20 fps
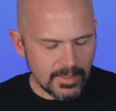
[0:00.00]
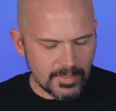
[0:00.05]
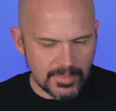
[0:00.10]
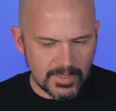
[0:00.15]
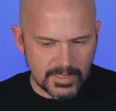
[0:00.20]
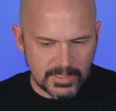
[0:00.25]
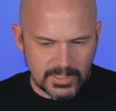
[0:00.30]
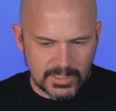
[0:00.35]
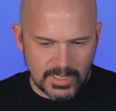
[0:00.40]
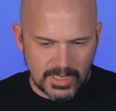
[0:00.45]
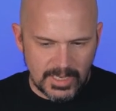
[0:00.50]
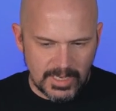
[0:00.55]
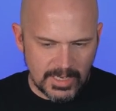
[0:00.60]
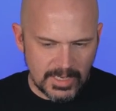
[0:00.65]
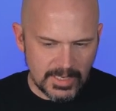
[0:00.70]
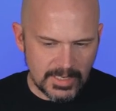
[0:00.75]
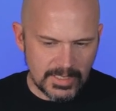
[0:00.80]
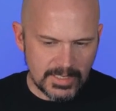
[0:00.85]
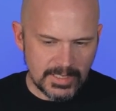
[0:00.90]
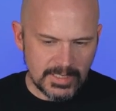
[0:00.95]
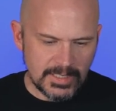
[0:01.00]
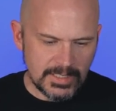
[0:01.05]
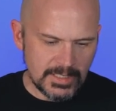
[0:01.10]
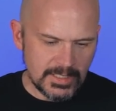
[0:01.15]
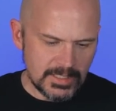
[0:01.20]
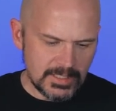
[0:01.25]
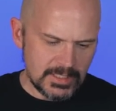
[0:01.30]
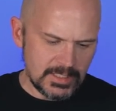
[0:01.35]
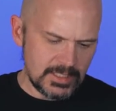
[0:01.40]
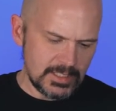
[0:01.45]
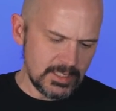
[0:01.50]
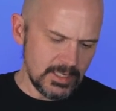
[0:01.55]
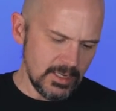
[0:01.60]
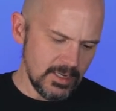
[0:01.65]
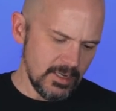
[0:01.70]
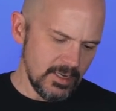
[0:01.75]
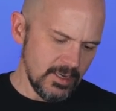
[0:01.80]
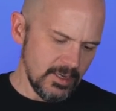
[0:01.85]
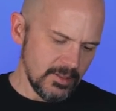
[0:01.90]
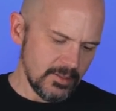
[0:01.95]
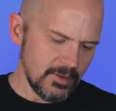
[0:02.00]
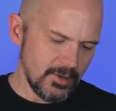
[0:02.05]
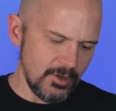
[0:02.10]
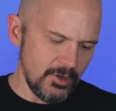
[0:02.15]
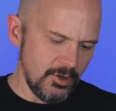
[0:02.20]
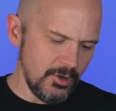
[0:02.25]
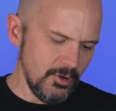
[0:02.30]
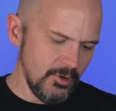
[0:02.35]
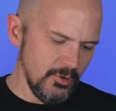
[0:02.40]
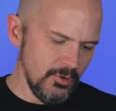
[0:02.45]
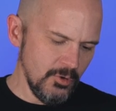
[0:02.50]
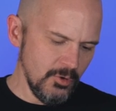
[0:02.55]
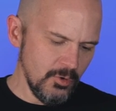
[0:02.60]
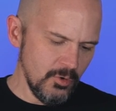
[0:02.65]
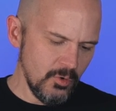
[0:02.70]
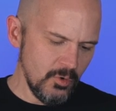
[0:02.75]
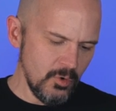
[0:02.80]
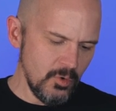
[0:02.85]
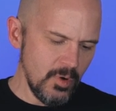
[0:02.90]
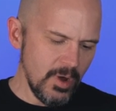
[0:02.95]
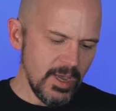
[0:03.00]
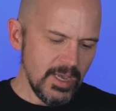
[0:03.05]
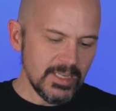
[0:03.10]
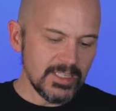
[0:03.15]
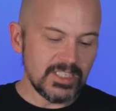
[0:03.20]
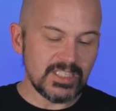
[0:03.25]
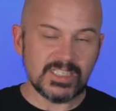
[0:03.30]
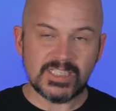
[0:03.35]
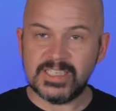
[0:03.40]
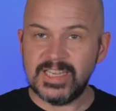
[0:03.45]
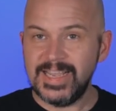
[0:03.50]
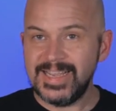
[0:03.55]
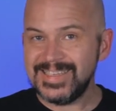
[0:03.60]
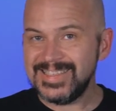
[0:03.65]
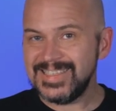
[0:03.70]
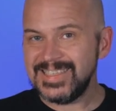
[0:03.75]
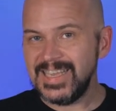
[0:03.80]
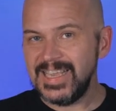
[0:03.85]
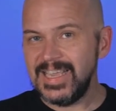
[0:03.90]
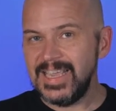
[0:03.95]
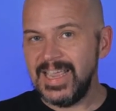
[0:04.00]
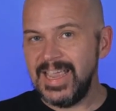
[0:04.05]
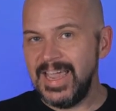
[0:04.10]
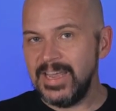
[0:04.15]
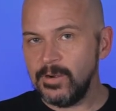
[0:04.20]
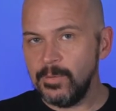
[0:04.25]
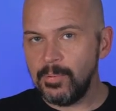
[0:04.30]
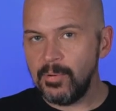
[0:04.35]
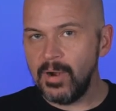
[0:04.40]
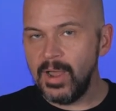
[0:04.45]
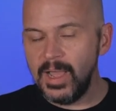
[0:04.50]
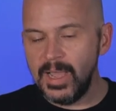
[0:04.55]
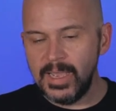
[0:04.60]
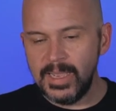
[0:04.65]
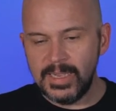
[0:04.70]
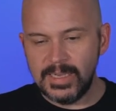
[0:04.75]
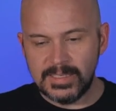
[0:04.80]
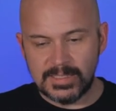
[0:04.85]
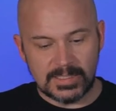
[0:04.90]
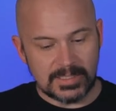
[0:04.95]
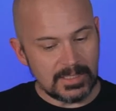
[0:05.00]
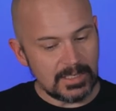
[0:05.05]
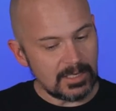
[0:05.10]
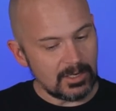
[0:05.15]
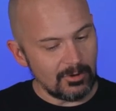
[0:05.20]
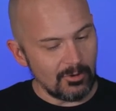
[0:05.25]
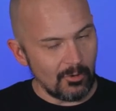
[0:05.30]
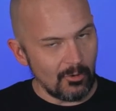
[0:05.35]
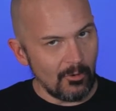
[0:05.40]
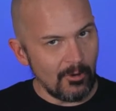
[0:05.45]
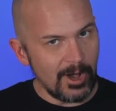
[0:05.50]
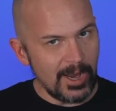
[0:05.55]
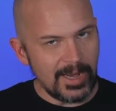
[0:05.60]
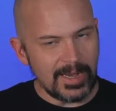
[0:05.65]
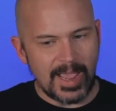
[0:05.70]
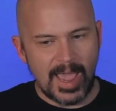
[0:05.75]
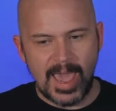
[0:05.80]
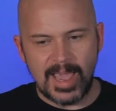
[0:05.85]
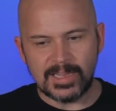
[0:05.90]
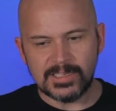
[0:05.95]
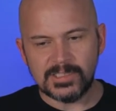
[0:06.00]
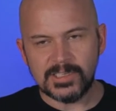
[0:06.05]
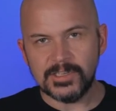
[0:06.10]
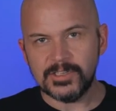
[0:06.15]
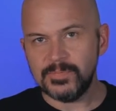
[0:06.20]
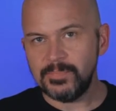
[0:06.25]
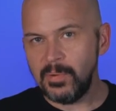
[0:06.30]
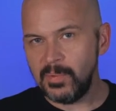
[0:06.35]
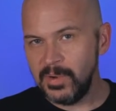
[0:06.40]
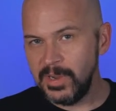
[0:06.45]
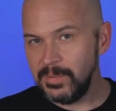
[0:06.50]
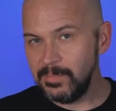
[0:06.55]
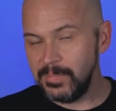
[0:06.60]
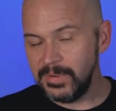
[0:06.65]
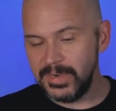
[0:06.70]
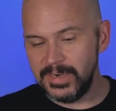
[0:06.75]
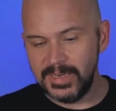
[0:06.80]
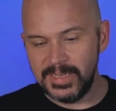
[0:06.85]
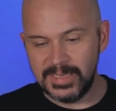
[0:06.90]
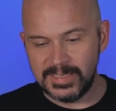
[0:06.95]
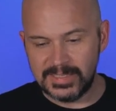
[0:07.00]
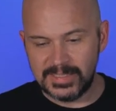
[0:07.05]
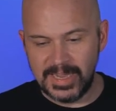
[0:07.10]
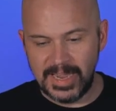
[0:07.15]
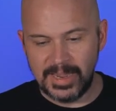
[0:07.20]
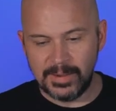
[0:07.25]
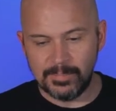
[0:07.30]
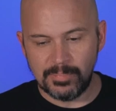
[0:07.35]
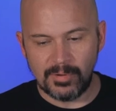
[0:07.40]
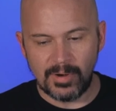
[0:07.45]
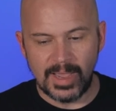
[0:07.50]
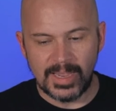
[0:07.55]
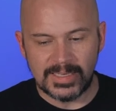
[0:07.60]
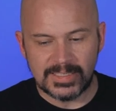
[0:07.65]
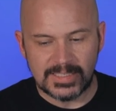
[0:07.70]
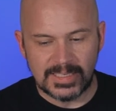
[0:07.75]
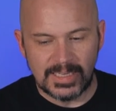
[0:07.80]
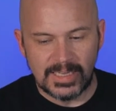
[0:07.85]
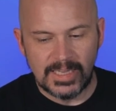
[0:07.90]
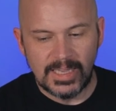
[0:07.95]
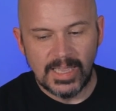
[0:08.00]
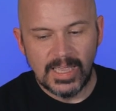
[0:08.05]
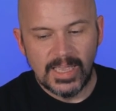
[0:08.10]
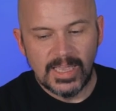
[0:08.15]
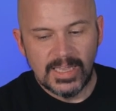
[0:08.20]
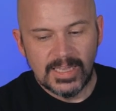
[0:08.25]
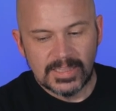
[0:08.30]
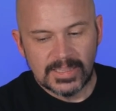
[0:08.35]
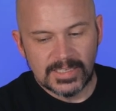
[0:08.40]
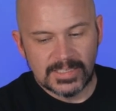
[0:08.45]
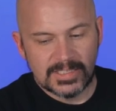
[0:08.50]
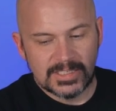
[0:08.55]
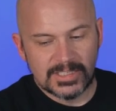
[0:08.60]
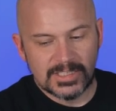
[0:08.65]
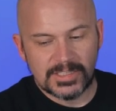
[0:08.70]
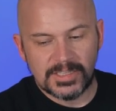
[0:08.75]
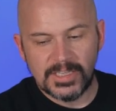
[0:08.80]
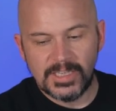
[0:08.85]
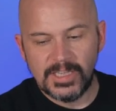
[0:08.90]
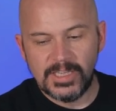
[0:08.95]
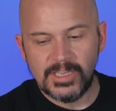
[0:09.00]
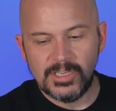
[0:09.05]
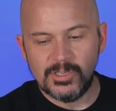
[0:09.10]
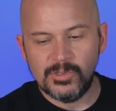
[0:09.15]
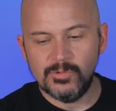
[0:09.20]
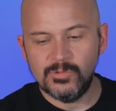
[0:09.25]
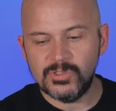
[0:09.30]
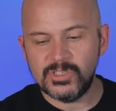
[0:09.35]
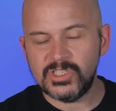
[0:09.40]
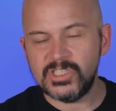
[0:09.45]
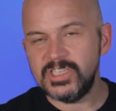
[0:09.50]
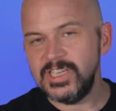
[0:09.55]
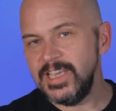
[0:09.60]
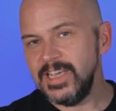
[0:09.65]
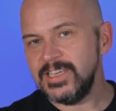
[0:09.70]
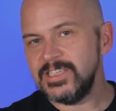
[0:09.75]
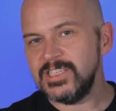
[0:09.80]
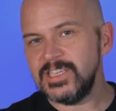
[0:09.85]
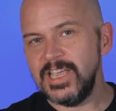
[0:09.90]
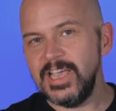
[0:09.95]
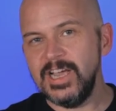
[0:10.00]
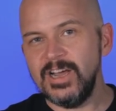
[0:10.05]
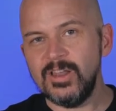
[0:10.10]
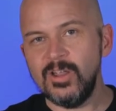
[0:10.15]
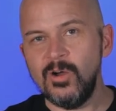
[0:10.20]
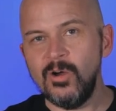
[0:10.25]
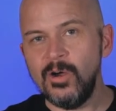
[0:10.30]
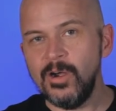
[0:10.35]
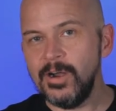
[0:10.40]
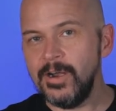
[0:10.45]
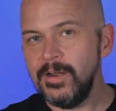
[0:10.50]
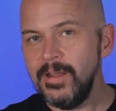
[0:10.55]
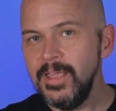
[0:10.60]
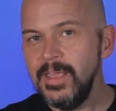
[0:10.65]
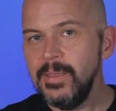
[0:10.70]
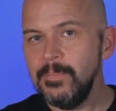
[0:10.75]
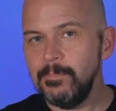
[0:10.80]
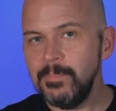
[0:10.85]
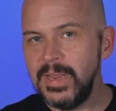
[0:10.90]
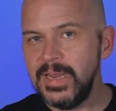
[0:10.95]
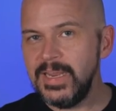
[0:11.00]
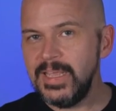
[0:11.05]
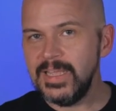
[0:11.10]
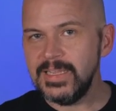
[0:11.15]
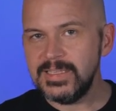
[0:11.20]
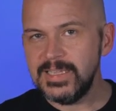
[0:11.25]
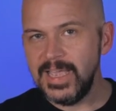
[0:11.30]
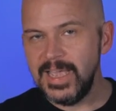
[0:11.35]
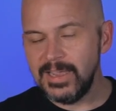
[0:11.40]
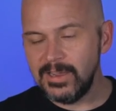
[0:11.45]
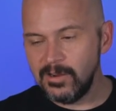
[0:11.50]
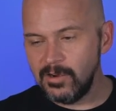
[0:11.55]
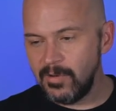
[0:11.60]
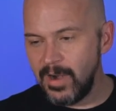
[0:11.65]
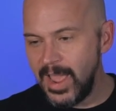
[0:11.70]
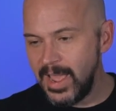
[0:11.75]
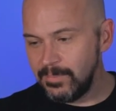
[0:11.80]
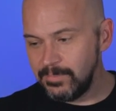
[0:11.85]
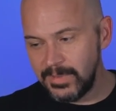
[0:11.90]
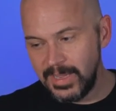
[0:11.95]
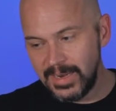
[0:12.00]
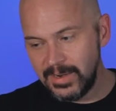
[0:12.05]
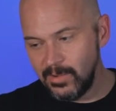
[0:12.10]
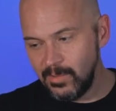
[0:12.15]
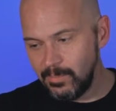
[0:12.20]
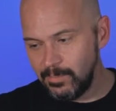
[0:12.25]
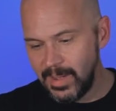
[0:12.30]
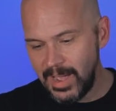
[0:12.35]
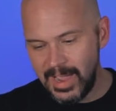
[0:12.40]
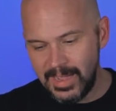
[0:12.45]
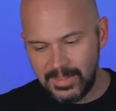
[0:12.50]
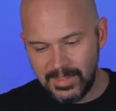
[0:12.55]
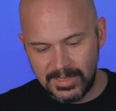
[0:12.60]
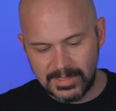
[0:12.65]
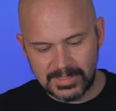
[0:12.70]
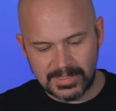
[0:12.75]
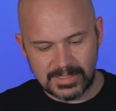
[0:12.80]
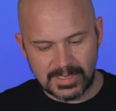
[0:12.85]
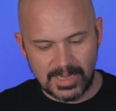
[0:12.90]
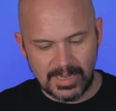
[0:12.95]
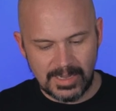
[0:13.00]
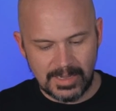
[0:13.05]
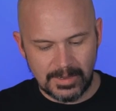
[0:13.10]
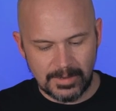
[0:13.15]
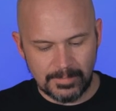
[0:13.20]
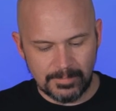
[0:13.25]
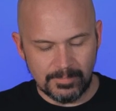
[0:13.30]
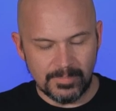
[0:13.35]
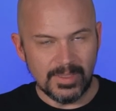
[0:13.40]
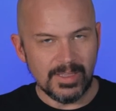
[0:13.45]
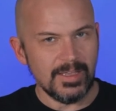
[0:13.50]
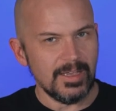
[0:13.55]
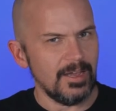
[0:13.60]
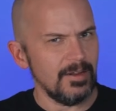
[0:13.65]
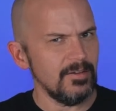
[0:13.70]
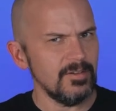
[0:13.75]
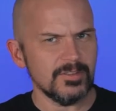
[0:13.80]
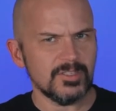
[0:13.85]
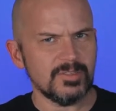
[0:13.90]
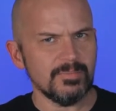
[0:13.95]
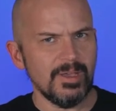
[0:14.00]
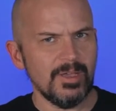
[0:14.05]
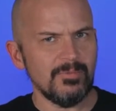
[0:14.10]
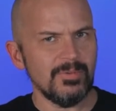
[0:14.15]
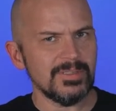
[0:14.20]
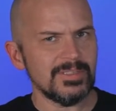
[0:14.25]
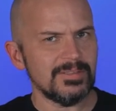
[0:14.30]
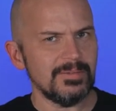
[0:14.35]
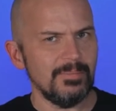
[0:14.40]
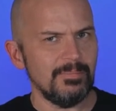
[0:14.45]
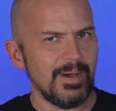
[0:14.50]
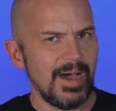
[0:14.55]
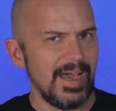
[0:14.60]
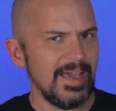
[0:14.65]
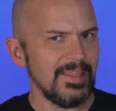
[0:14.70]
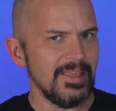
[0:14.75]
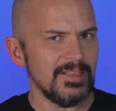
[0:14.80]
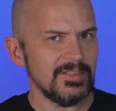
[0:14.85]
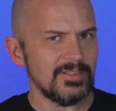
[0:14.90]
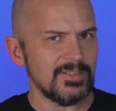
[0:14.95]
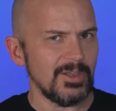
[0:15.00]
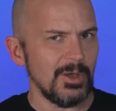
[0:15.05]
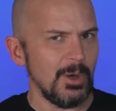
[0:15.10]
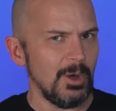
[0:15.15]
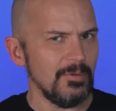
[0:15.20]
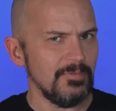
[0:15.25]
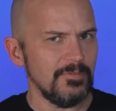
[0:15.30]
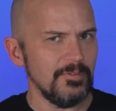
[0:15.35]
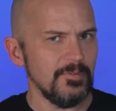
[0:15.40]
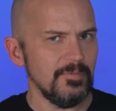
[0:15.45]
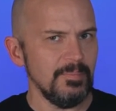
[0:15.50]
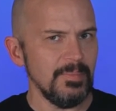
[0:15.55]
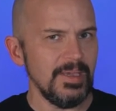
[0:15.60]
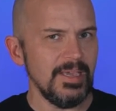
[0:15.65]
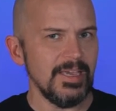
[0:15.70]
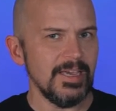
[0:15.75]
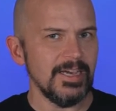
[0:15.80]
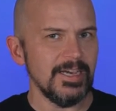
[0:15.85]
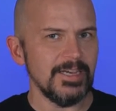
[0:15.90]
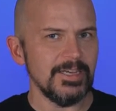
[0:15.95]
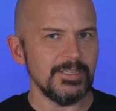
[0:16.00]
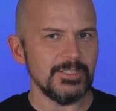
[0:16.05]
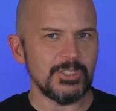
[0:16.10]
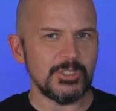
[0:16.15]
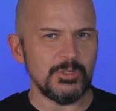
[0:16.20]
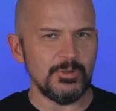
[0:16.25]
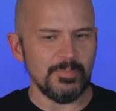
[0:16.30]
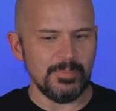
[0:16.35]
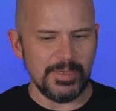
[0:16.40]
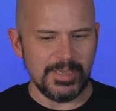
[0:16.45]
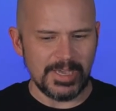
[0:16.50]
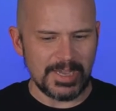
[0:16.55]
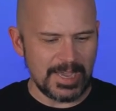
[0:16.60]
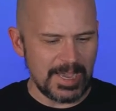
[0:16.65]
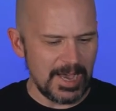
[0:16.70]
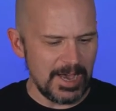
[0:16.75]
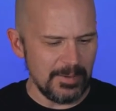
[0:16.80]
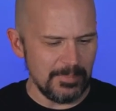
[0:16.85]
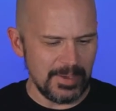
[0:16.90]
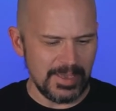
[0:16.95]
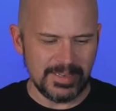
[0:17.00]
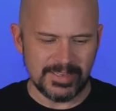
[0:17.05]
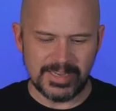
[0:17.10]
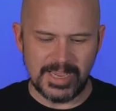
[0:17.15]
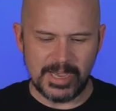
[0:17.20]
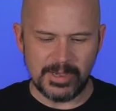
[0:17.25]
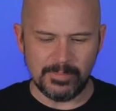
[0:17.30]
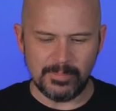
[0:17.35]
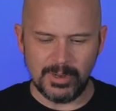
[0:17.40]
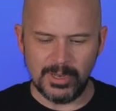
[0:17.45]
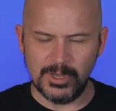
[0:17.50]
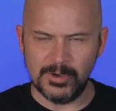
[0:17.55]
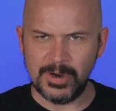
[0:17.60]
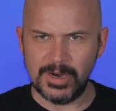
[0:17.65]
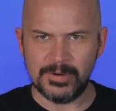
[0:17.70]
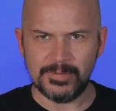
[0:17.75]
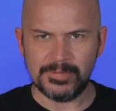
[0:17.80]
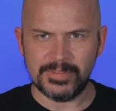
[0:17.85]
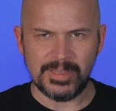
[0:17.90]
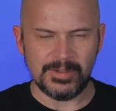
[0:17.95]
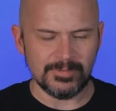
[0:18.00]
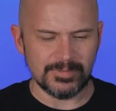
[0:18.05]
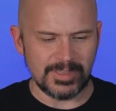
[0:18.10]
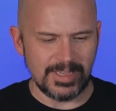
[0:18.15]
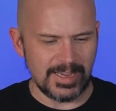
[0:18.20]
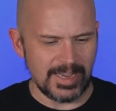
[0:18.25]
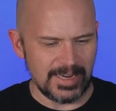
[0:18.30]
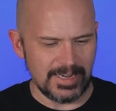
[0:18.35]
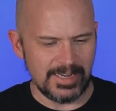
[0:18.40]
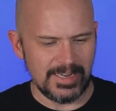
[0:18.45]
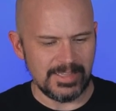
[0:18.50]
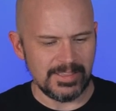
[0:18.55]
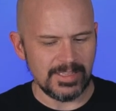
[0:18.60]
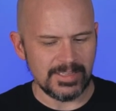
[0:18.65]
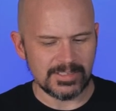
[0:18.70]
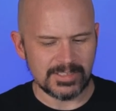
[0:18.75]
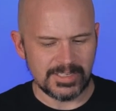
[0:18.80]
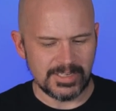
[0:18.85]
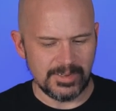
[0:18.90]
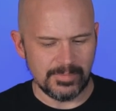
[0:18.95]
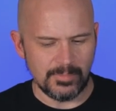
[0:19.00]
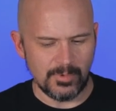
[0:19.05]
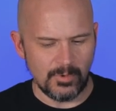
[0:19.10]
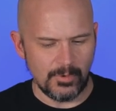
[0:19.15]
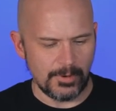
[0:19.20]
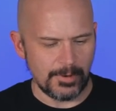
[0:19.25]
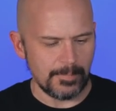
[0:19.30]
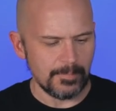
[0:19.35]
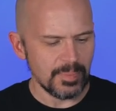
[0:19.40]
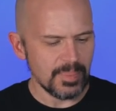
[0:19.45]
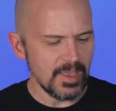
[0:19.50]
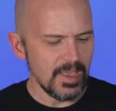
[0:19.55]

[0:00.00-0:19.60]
This is the U6 Enterprise, great access point, but it is damn pricey. This is the U6LR MediaTek crap. Yeah, don't buy this. I don't know if somebody wants to buy this off of me. Shoot me a comment down below. I don't think I need this anymore.